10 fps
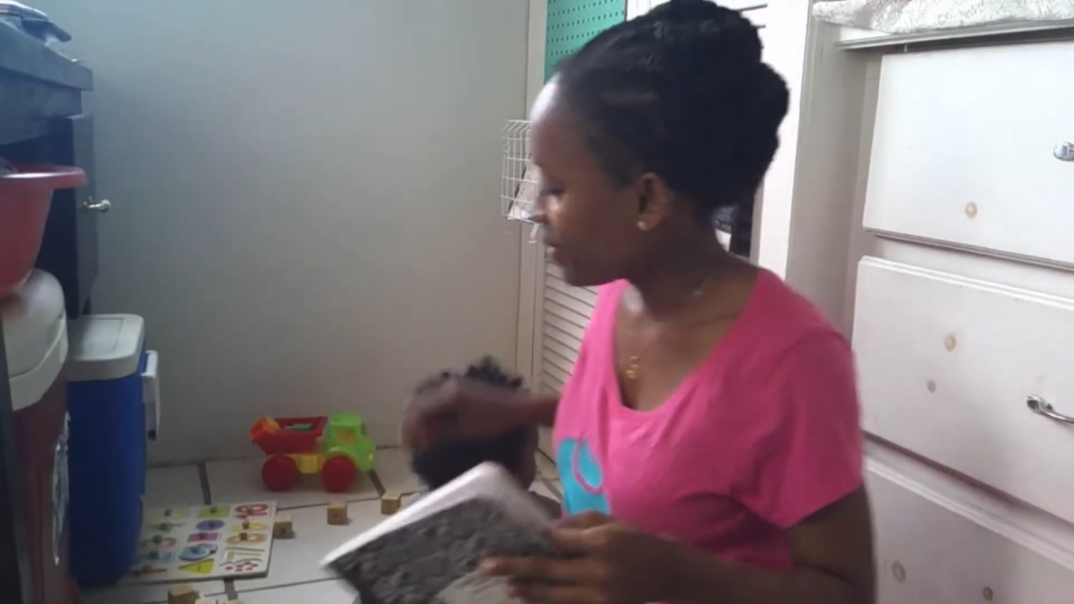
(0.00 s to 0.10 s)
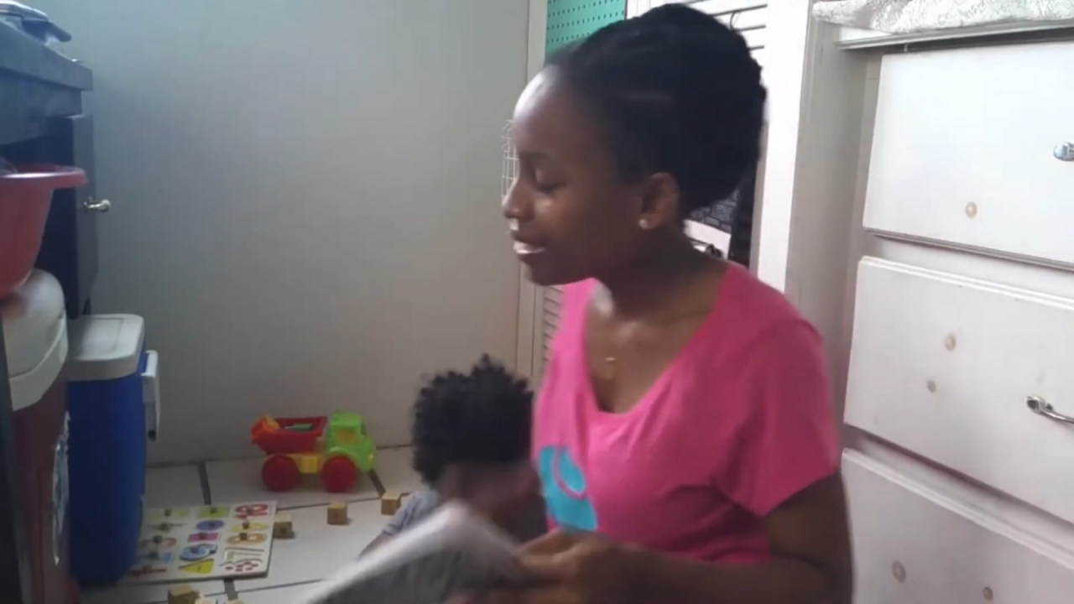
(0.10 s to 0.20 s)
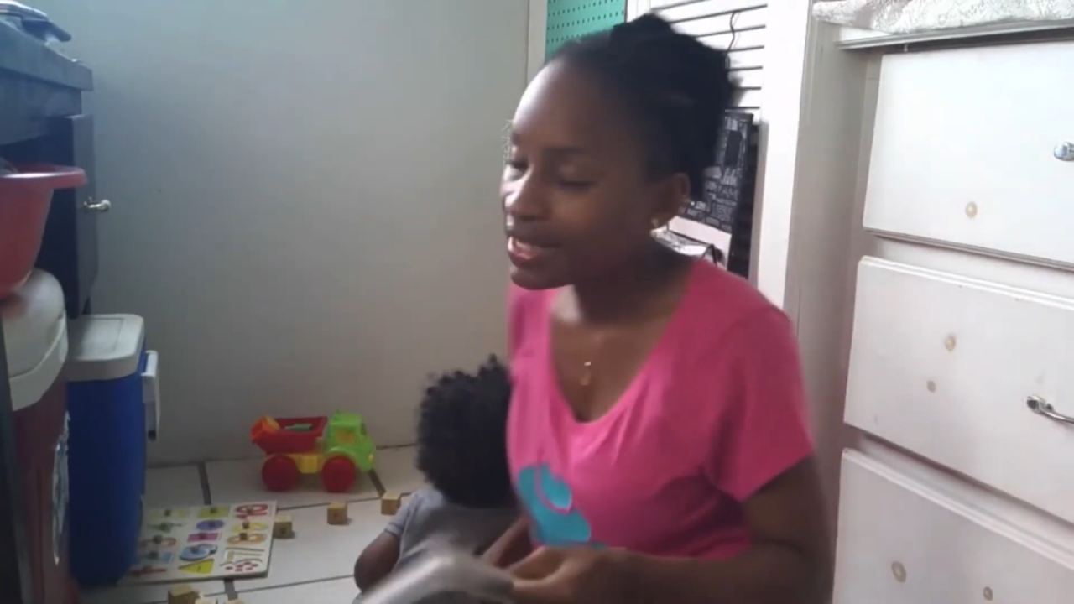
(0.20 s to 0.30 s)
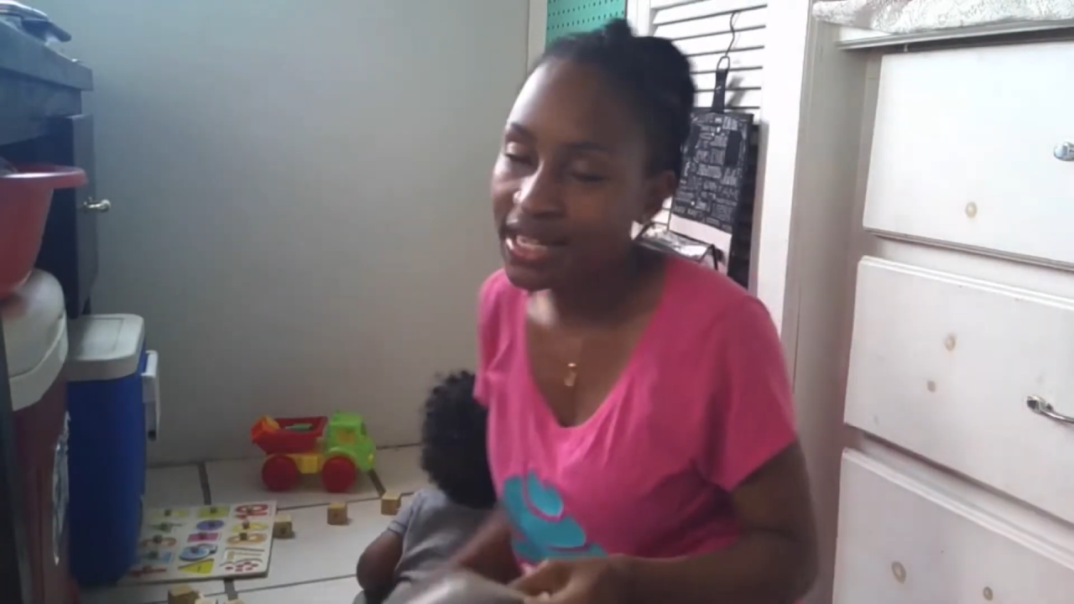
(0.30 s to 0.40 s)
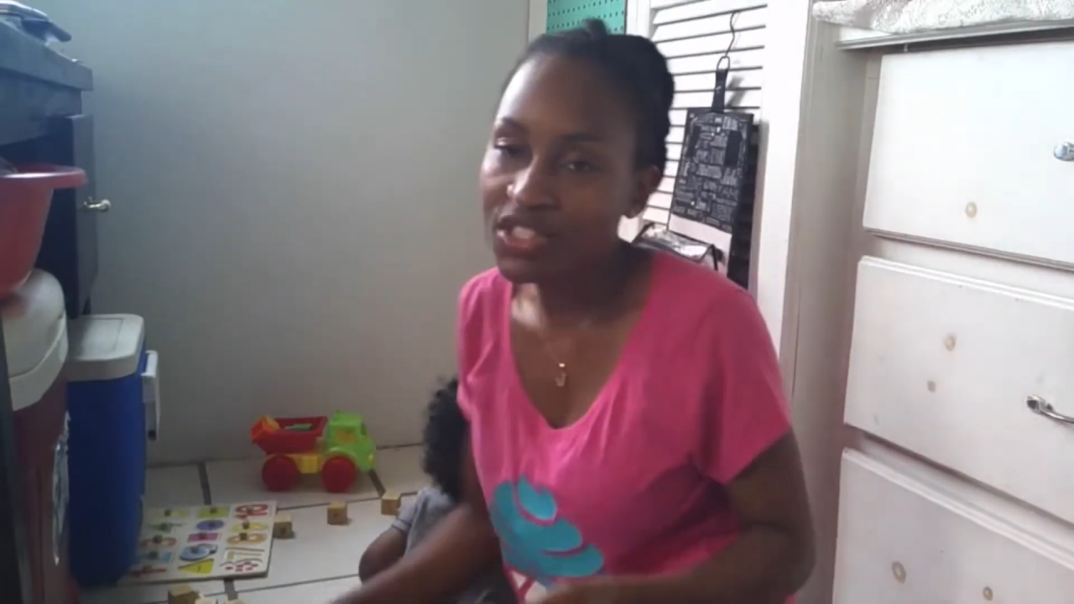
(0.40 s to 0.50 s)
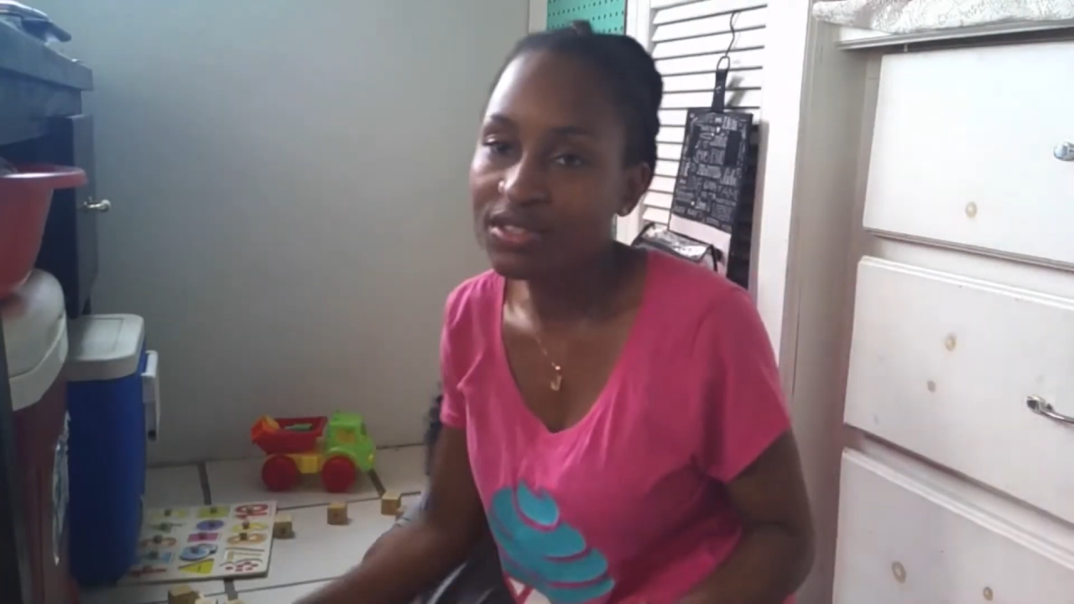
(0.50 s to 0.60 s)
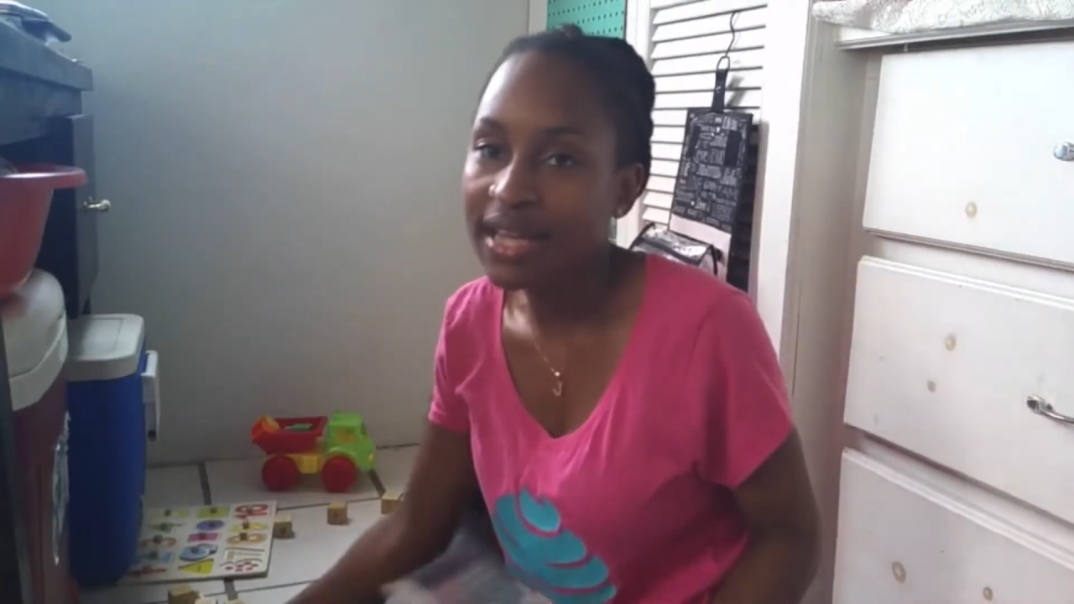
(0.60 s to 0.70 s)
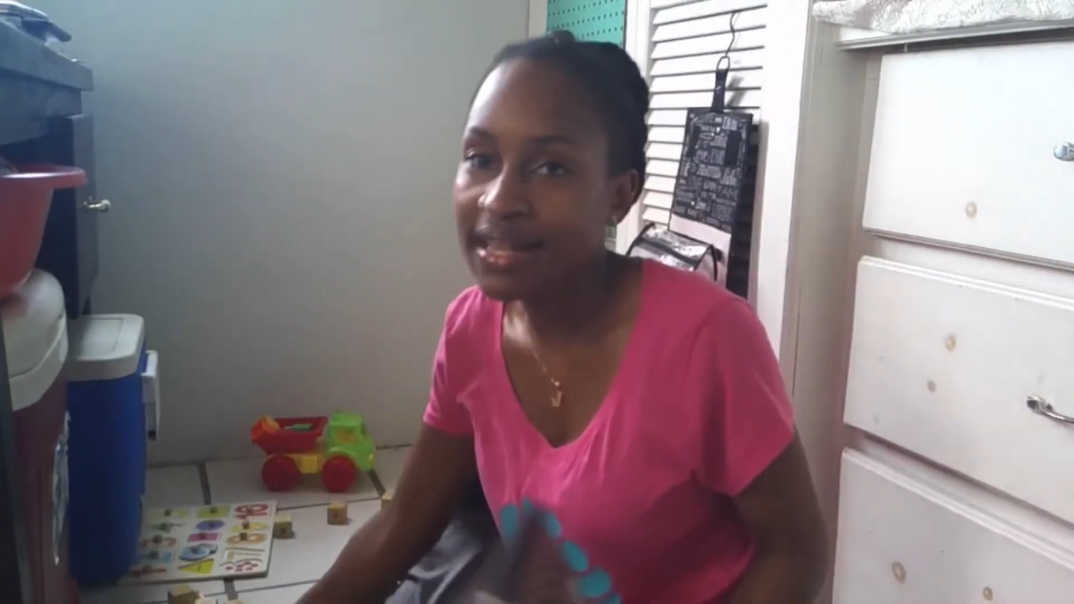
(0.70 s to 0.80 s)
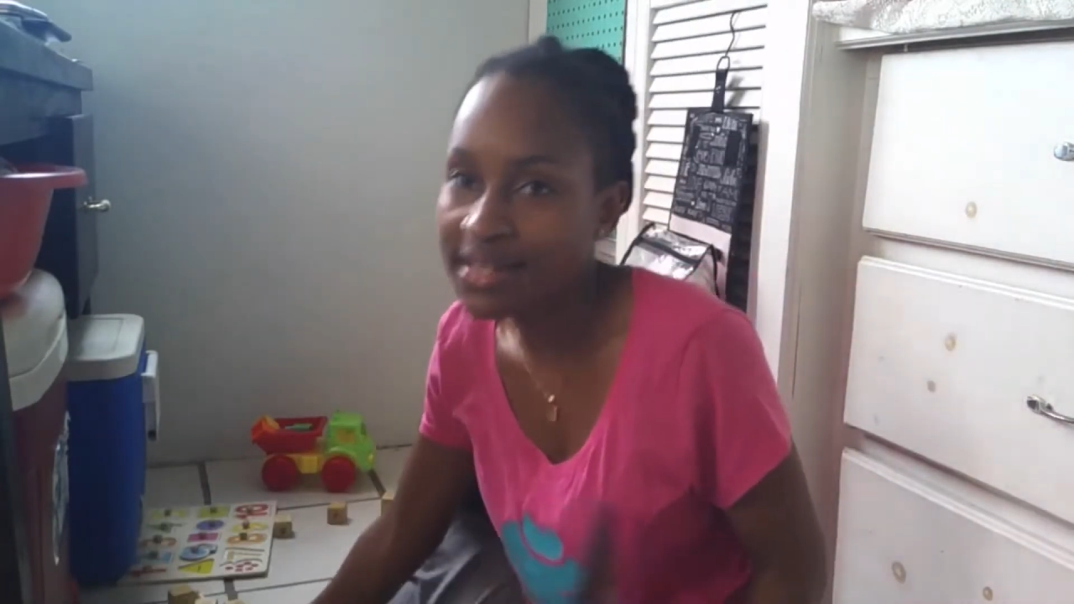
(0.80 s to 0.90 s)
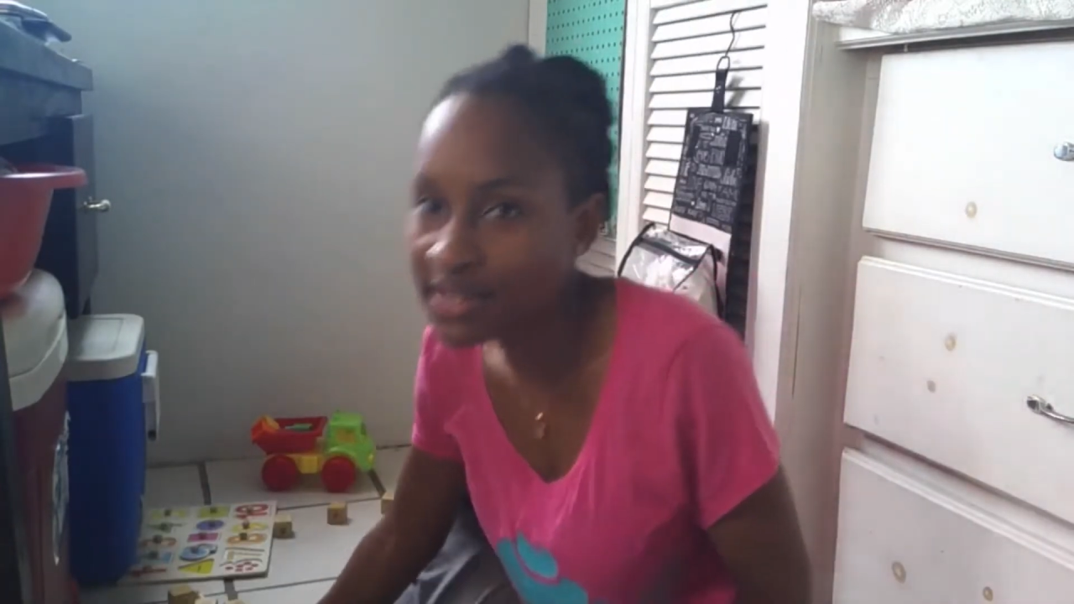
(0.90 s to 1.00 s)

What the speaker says: that should answer the